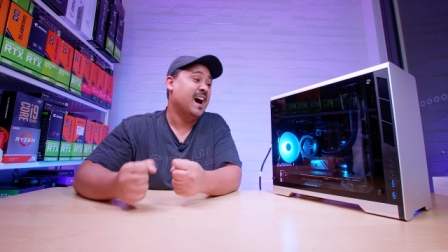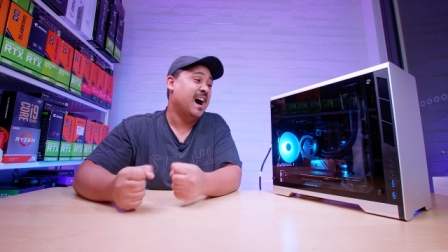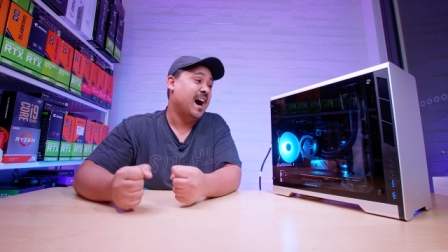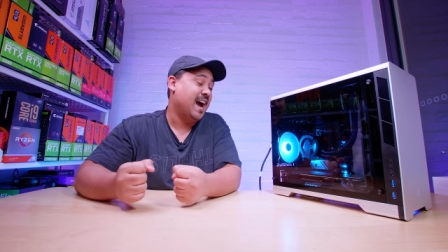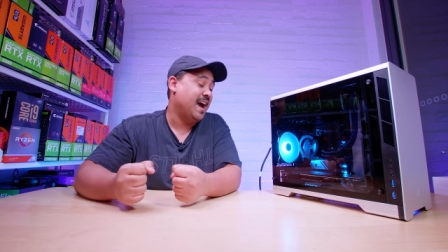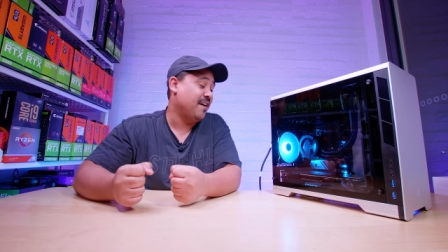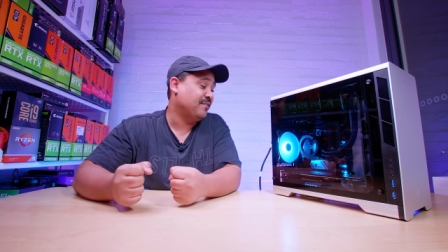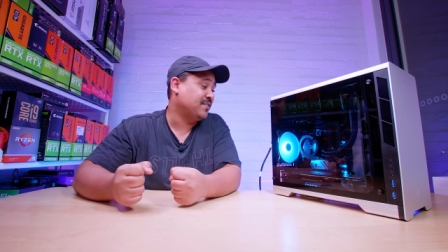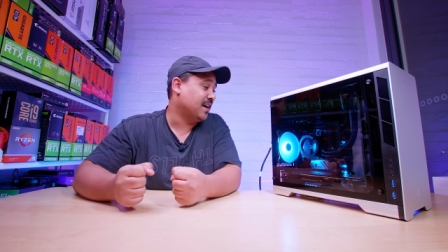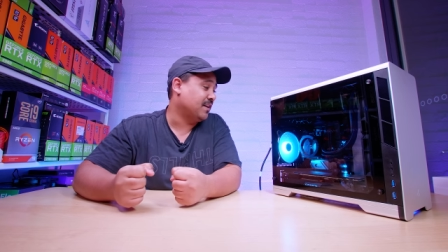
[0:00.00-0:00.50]

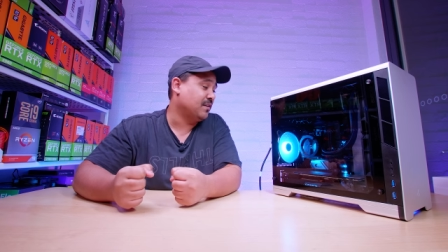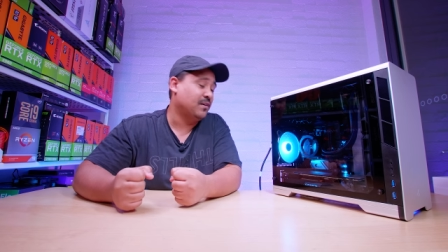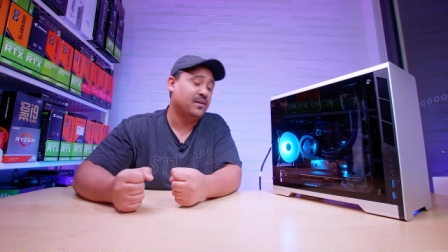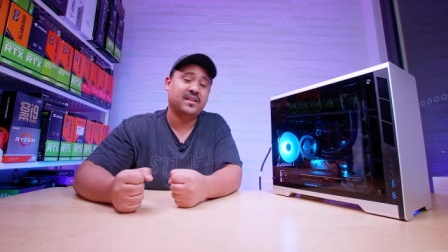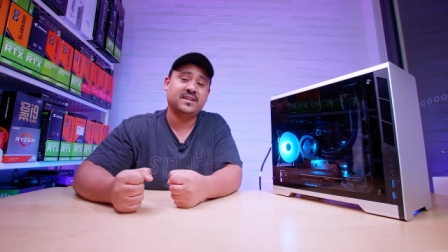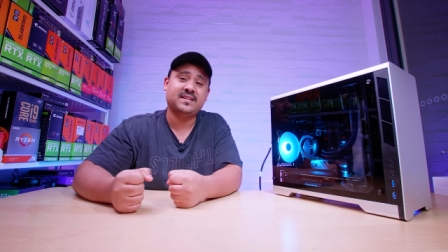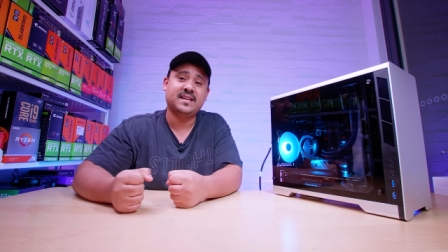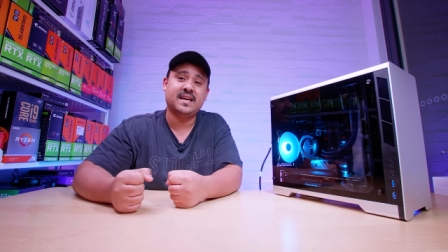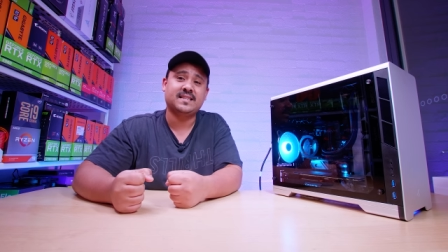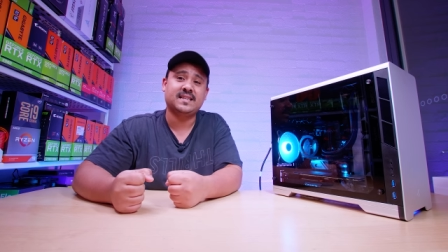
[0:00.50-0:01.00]
I have done all
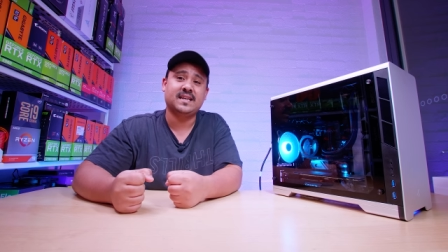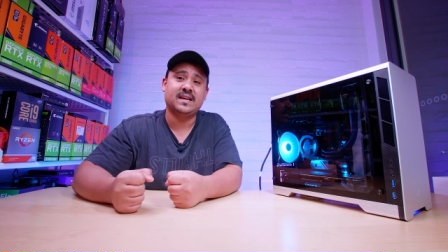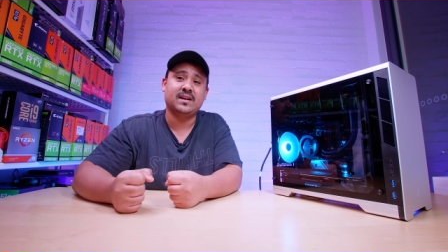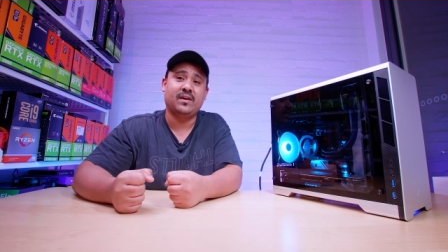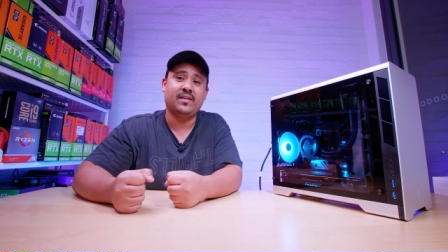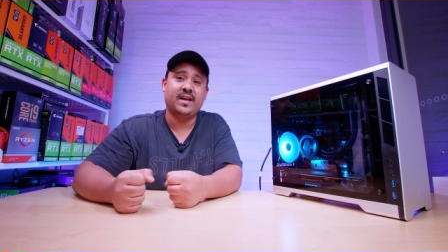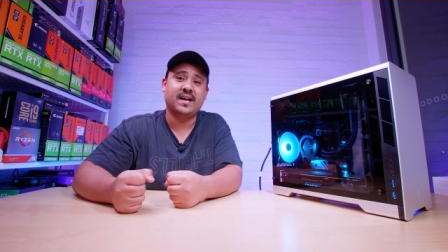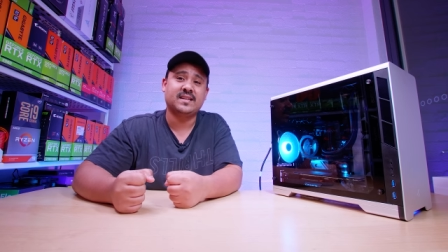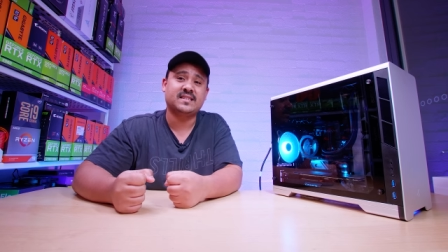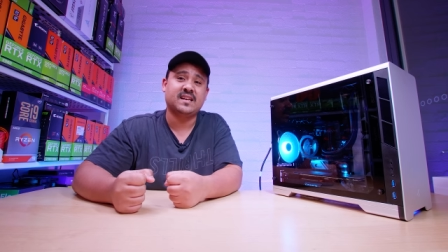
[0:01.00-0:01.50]
the testing and
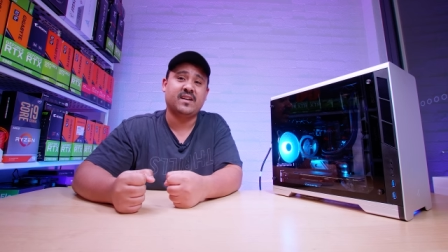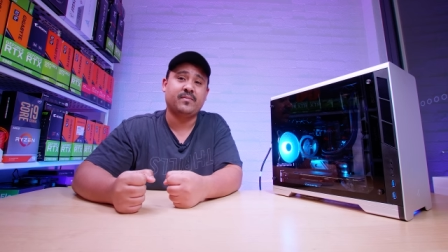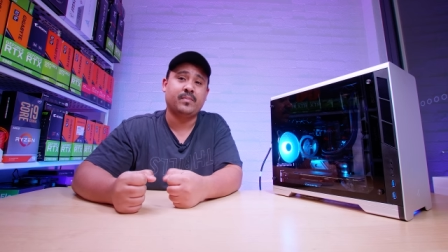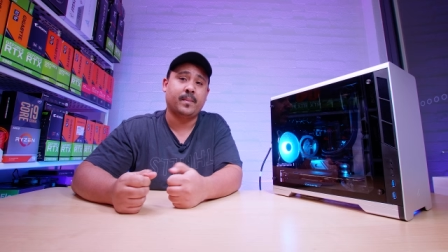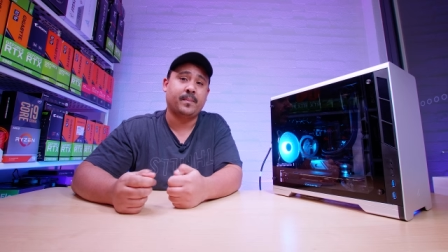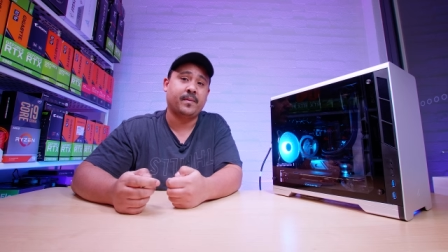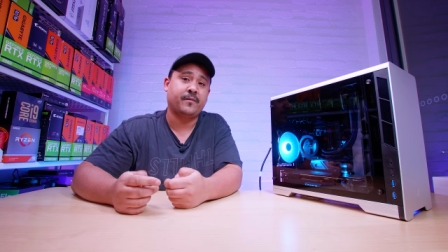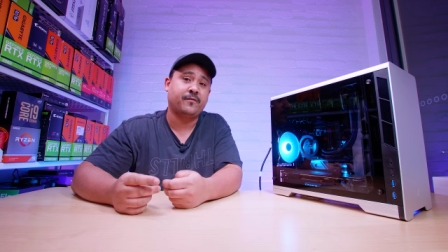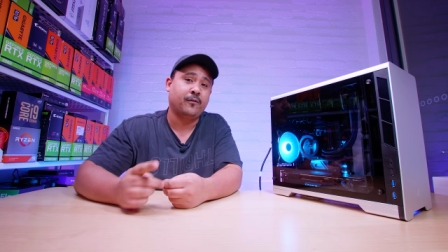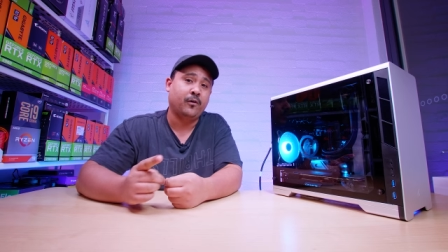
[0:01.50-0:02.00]
all that stuff,
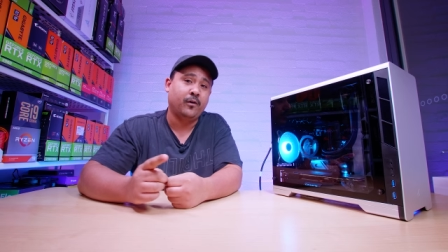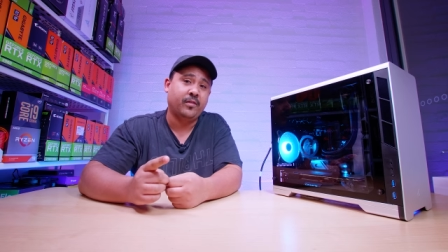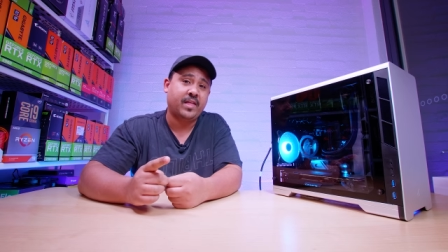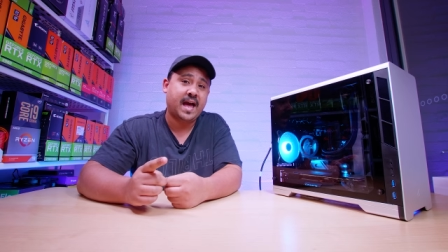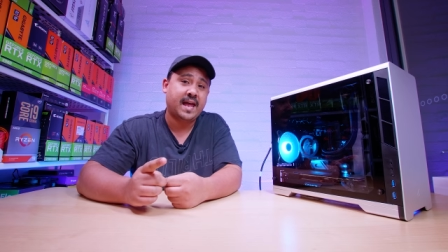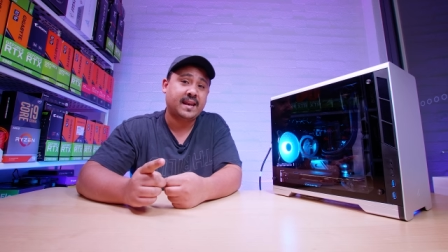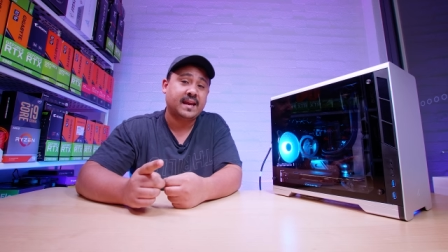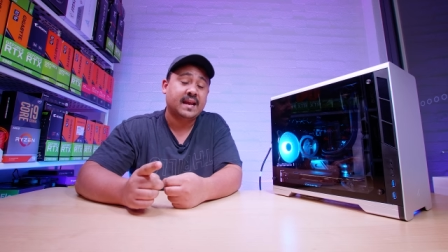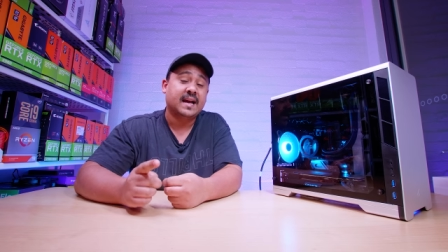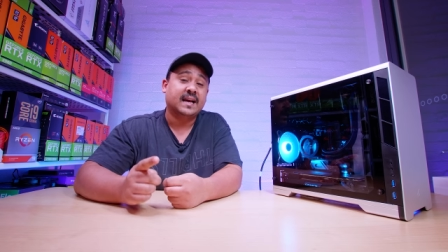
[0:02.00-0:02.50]
but before
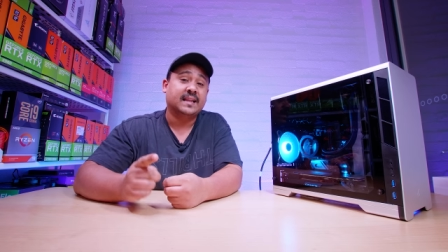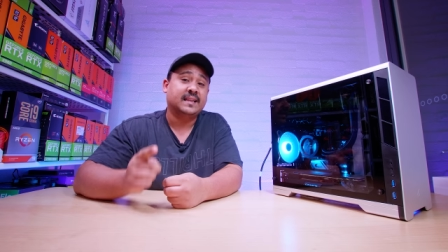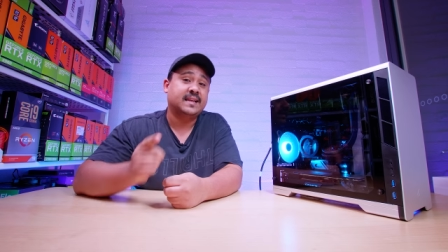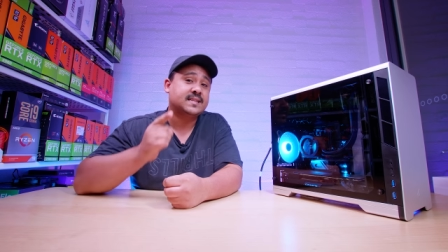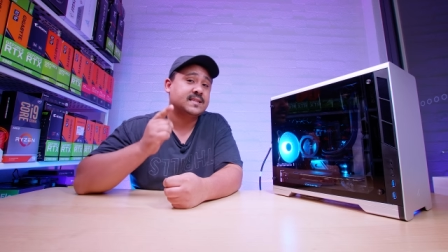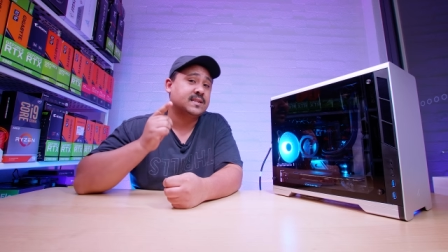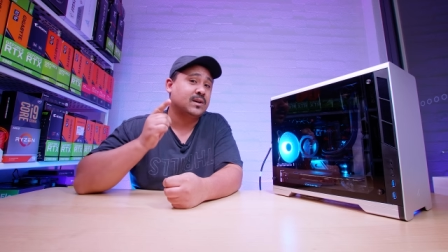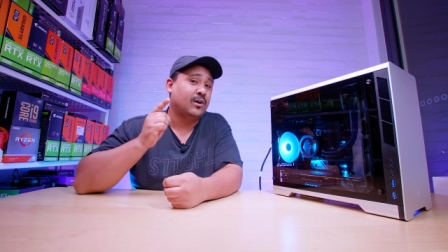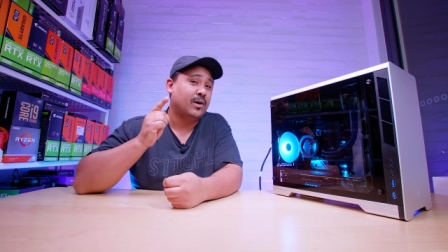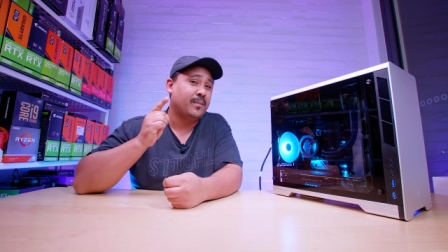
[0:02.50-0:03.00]
that,
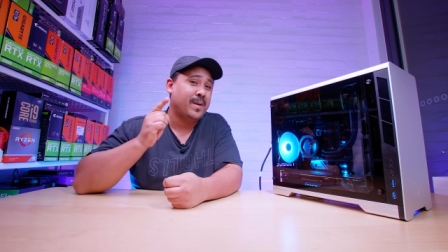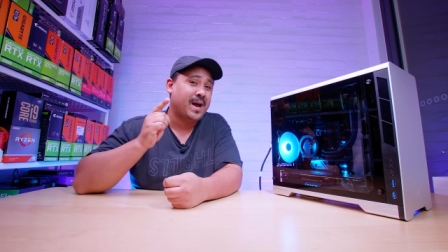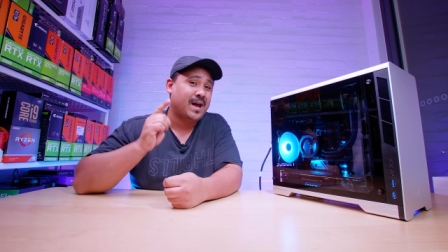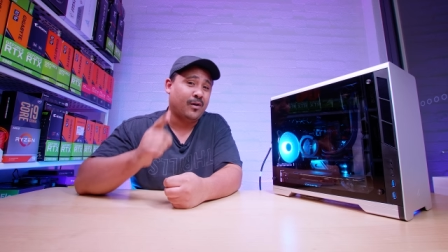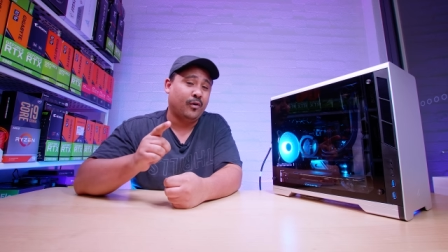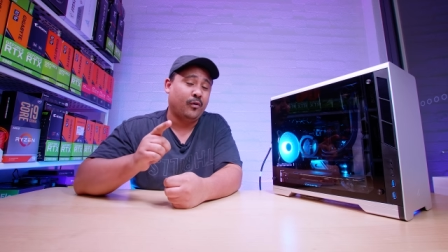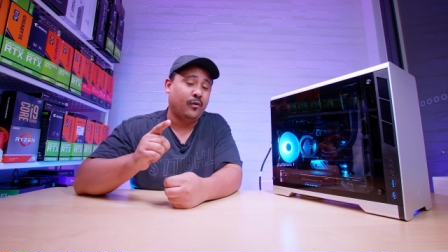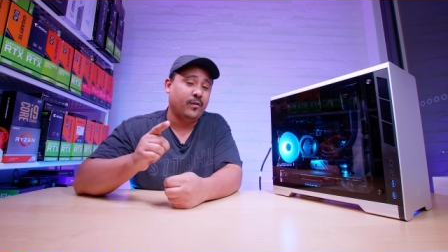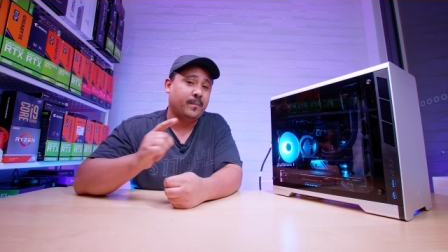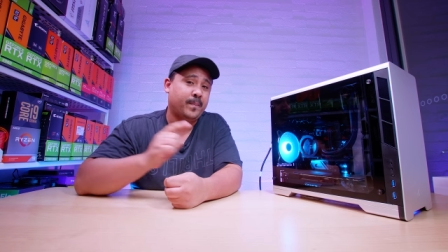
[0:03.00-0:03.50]
let's talk
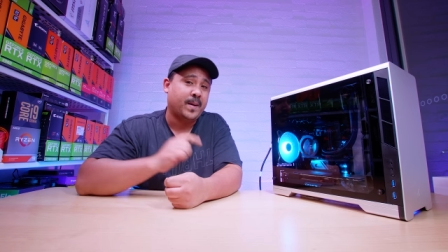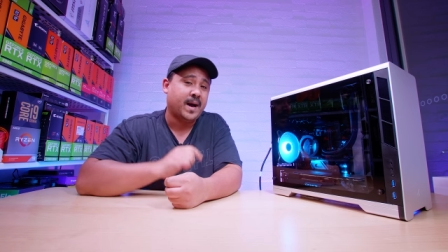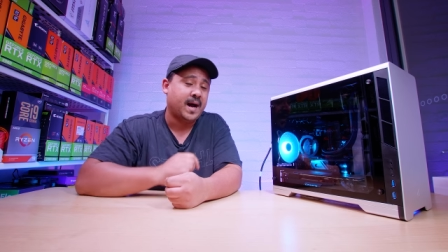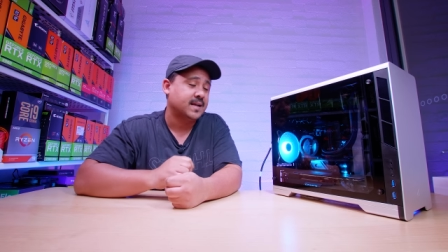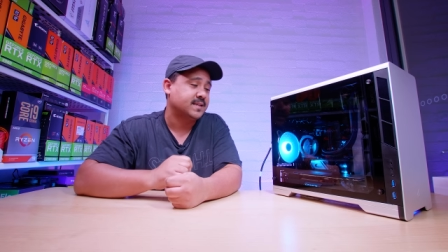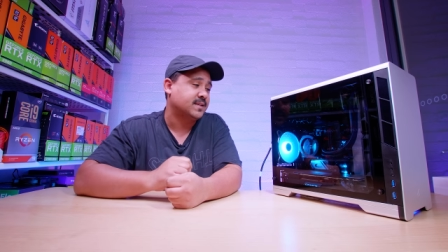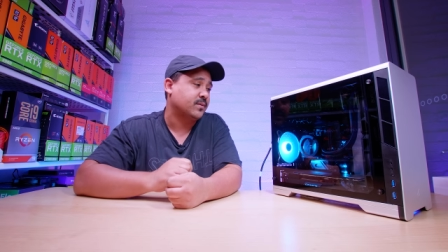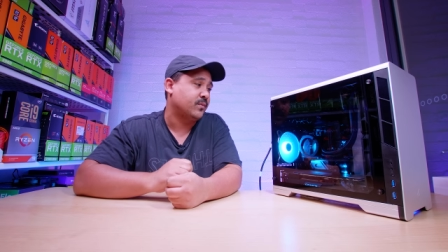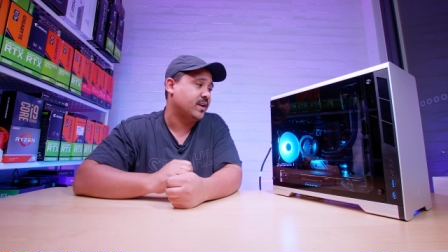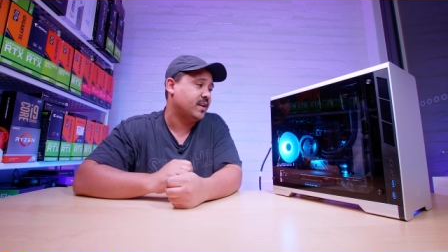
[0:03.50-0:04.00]
about all the
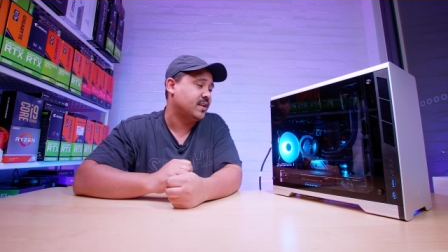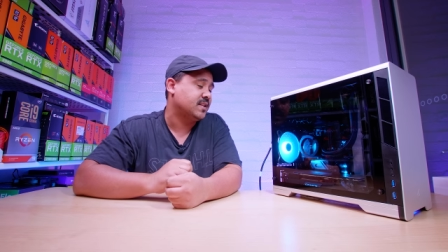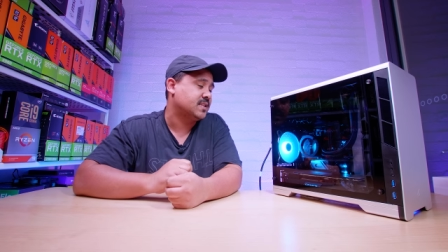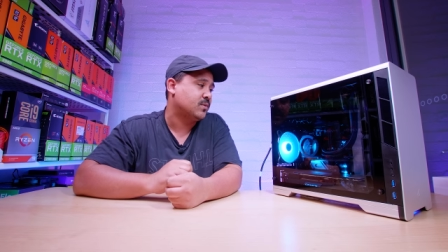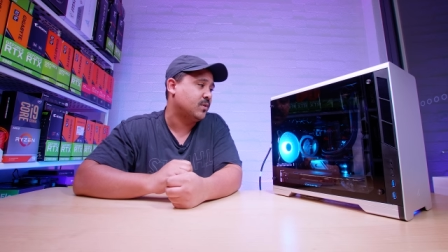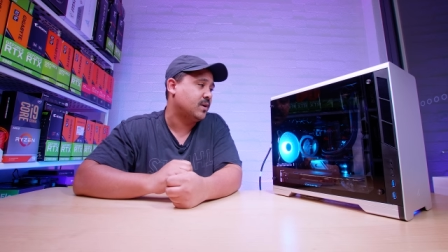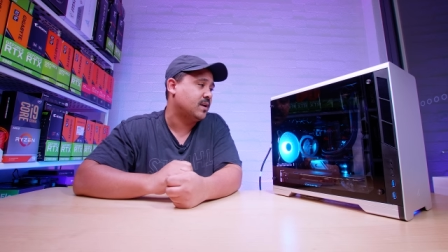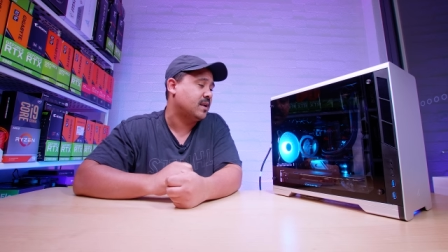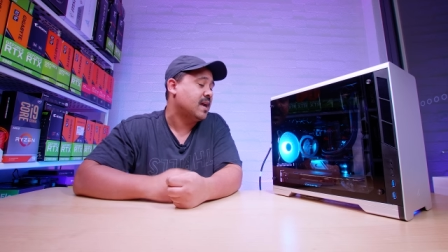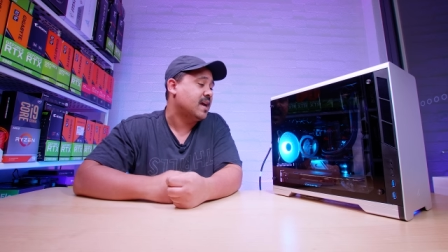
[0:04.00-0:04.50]
parts that went
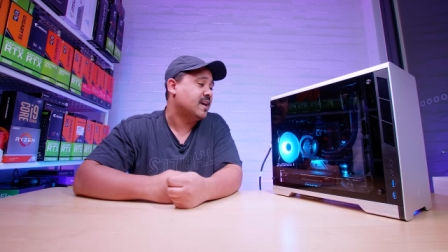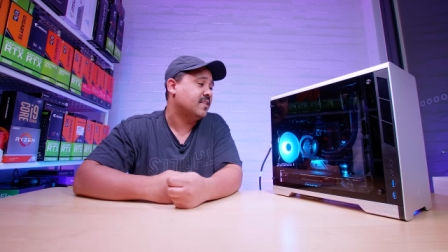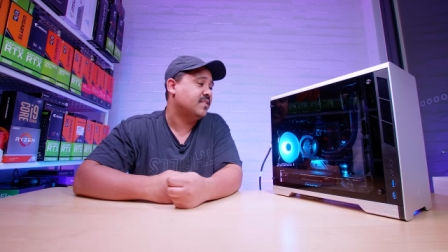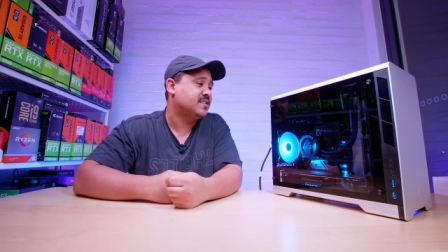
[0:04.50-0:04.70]
into it.